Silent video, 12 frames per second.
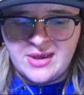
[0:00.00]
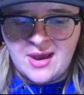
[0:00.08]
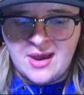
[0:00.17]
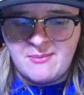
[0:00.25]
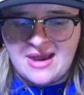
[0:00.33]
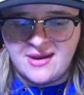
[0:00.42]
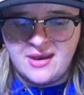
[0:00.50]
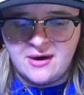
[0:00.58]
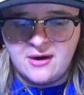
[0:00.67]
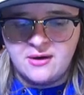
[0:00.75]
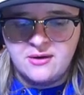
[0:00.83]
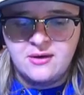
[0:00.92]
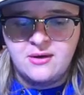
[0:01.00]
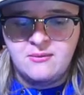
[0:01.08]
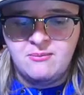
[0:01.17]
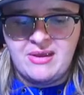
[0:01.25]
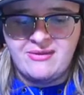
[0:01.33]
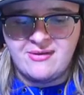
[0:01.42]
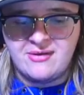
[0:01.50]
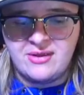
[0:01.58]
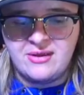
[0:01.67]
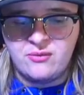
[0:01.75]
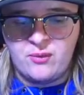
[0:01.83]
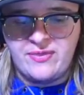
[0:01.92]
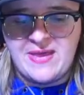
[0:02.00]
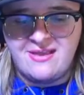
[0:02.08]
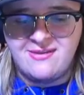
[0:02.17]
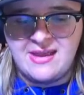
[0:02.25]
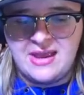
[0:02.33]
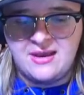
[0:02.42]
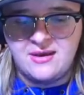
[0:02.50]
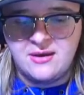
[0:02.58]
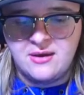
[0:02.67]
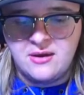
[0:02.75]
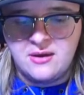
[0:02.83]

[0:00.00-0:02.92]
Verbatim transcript: come back here, basically is what that's saying.